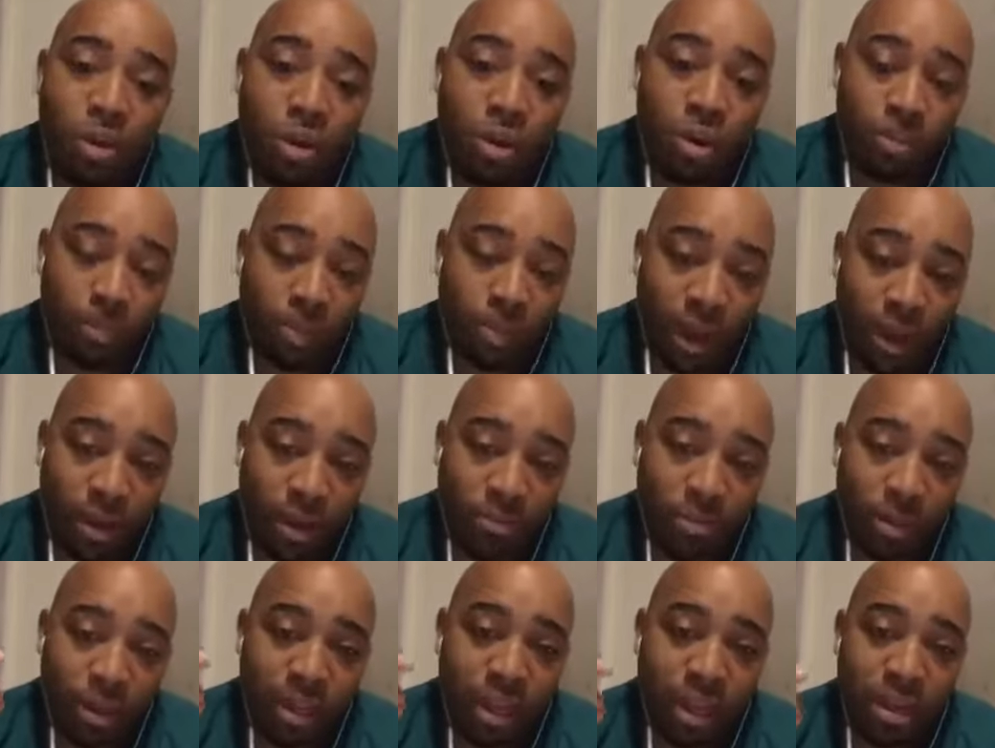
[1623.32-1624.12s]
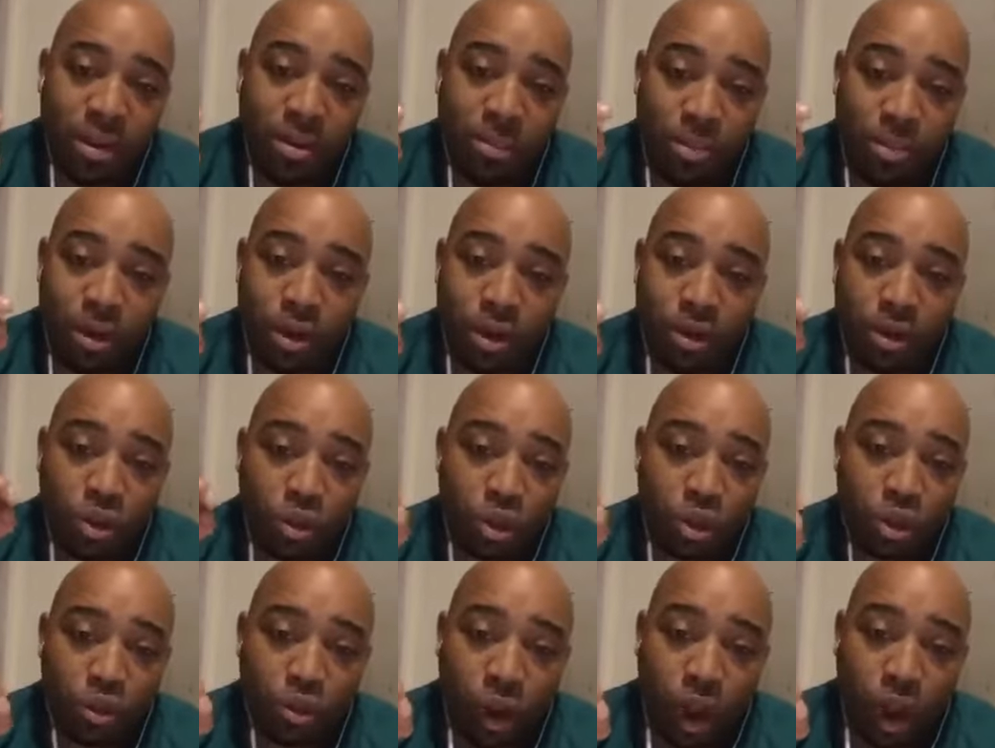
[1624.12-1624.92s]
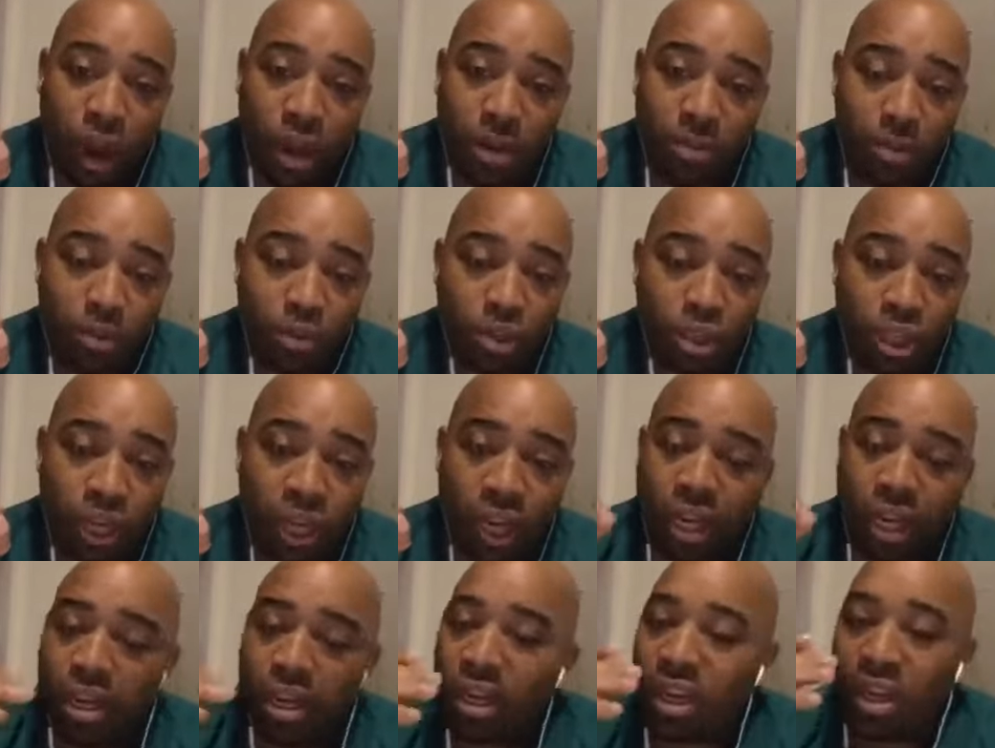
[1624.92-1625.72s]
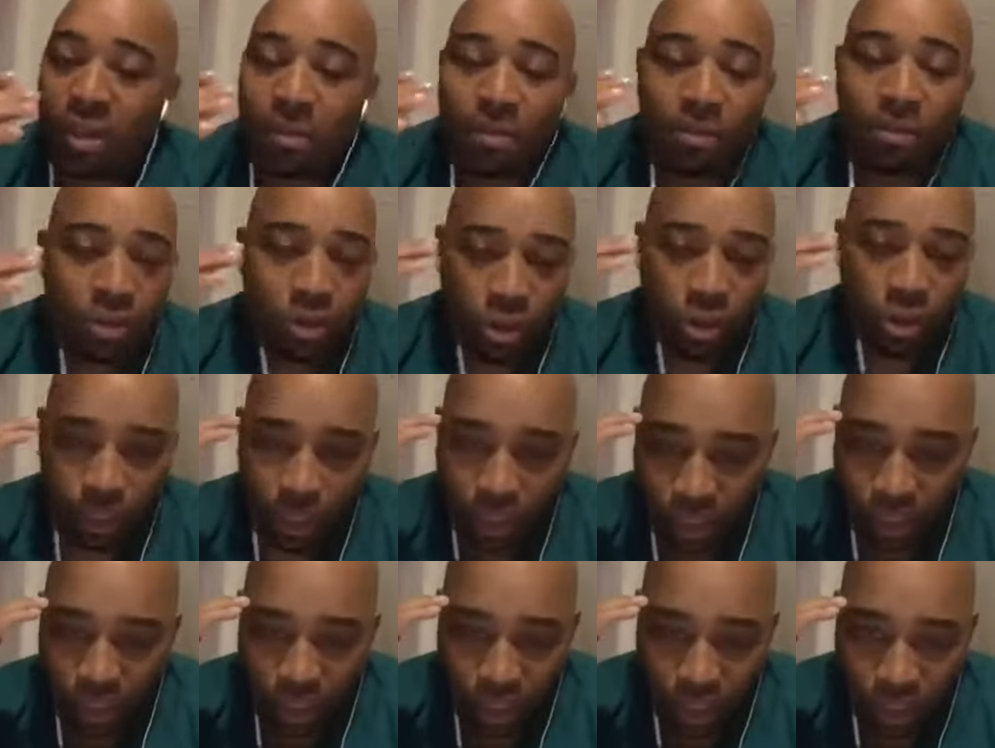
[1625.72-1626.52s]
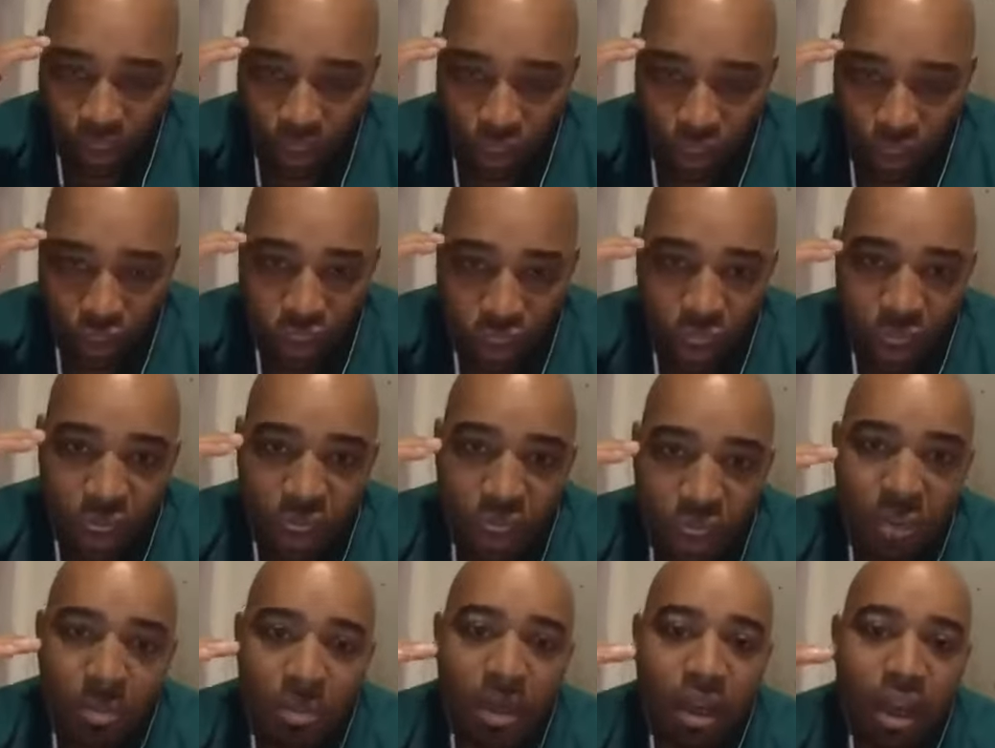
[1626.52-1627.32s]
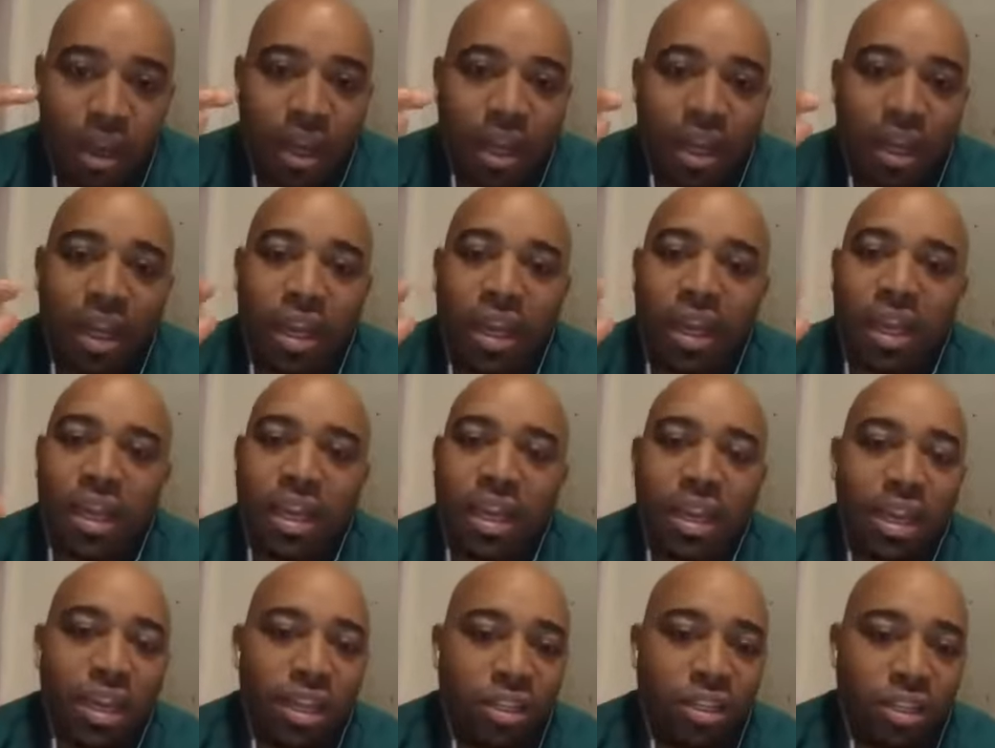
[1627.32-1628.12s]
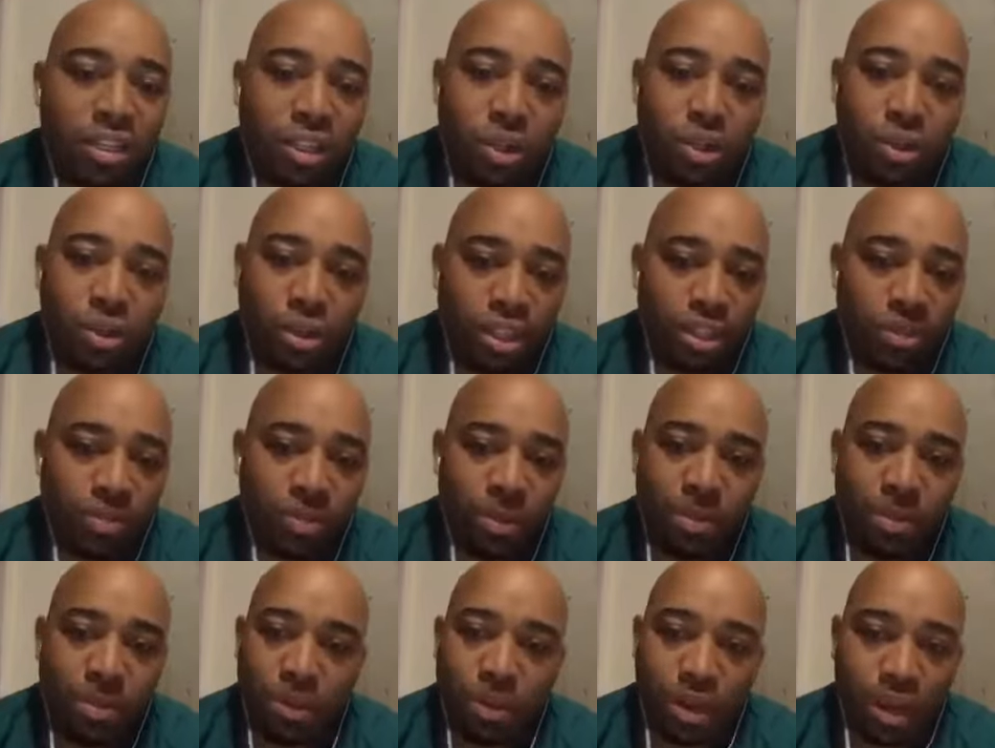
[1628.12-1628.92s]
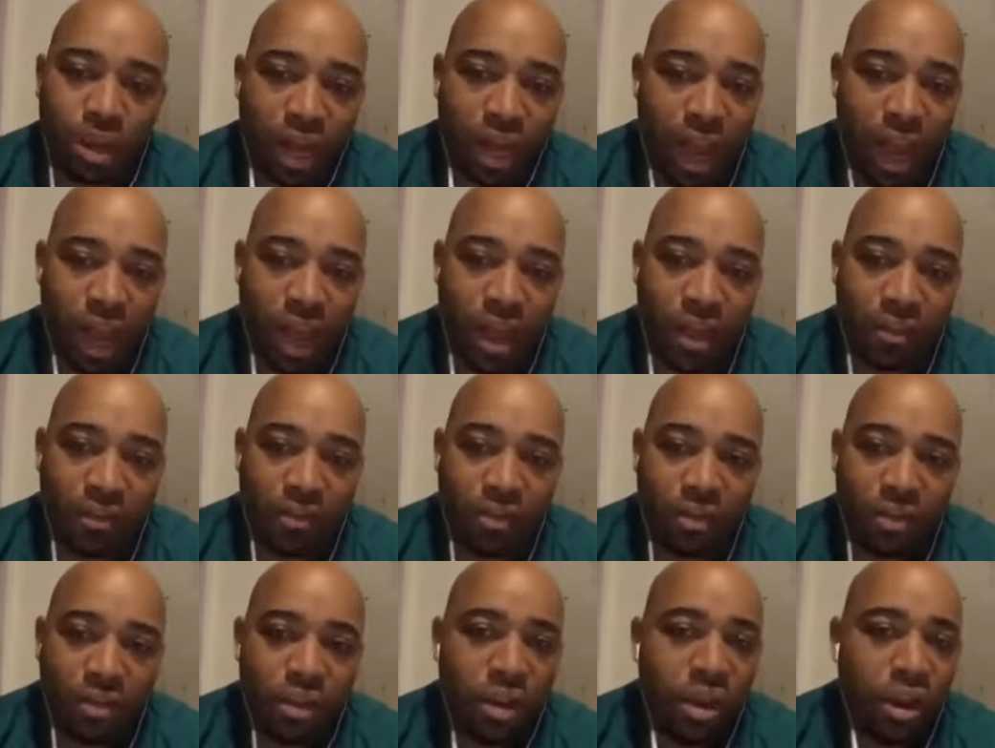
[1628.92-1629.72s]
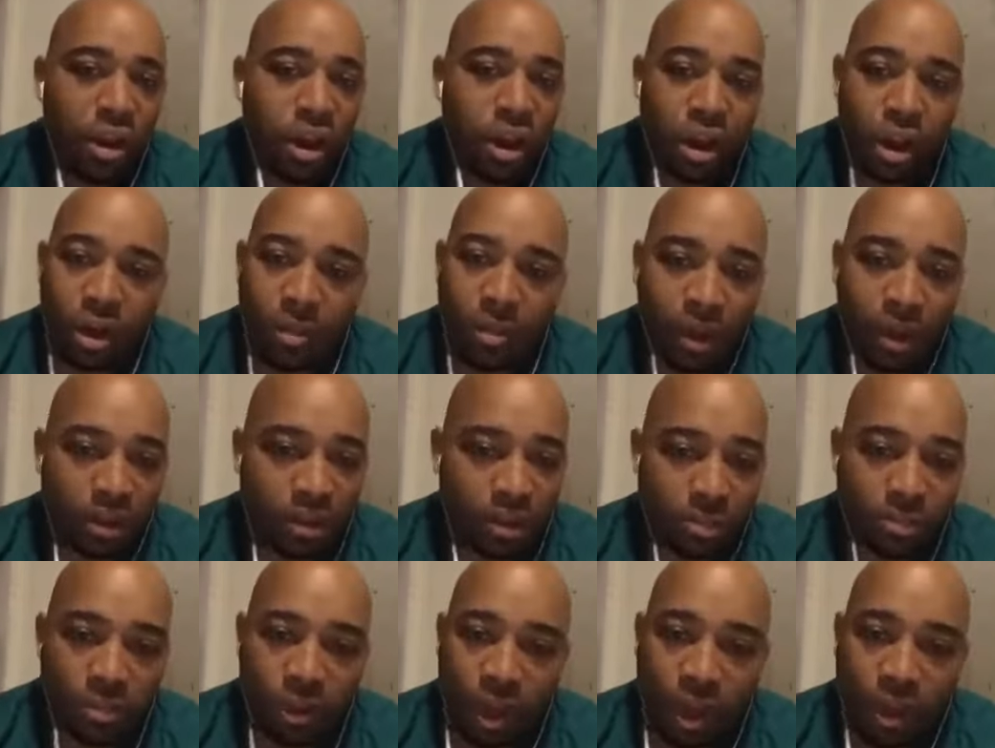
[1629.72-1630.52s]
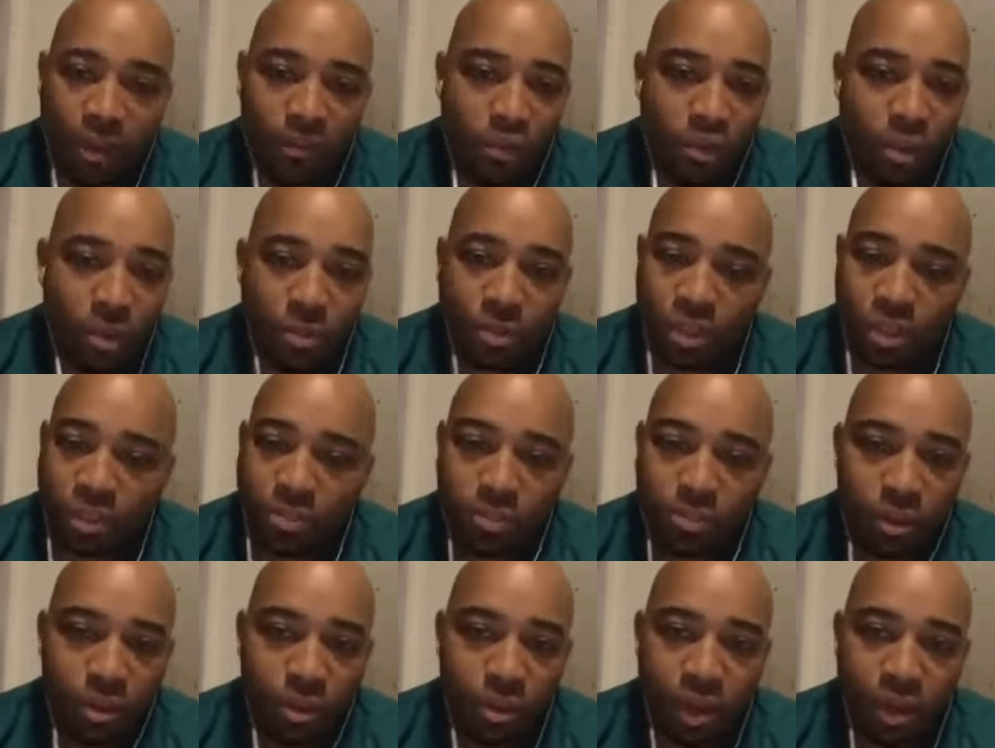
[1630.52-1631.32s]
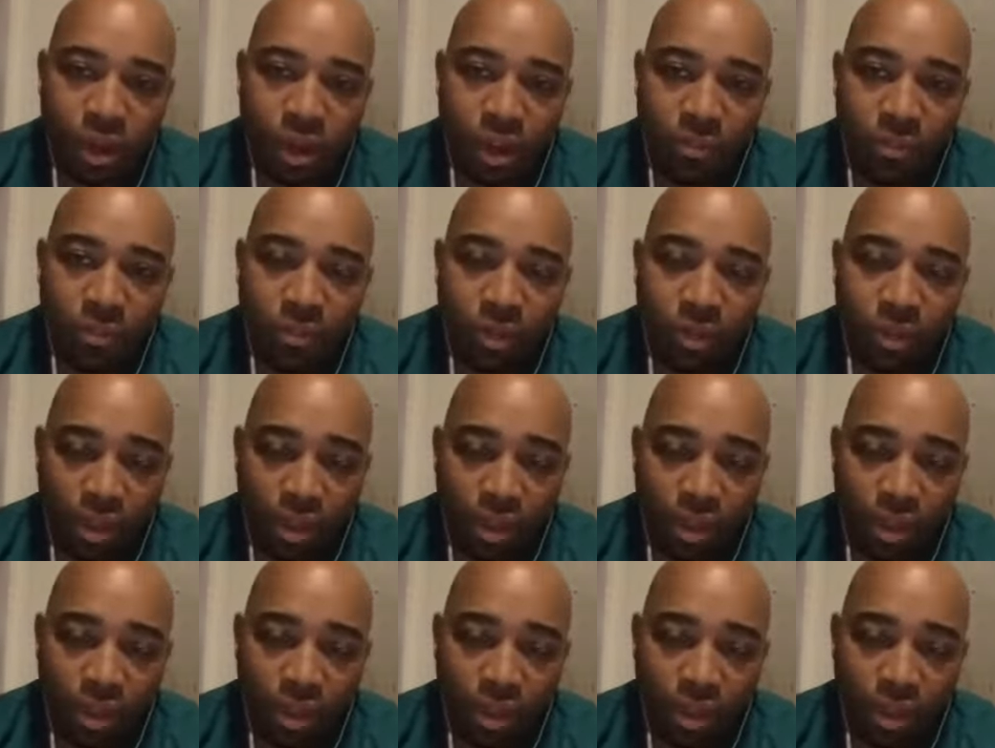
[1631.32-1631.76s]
by being able to put it onto a trackable chain, it's just going to eliminate any excuses people could have about the platform, just period. The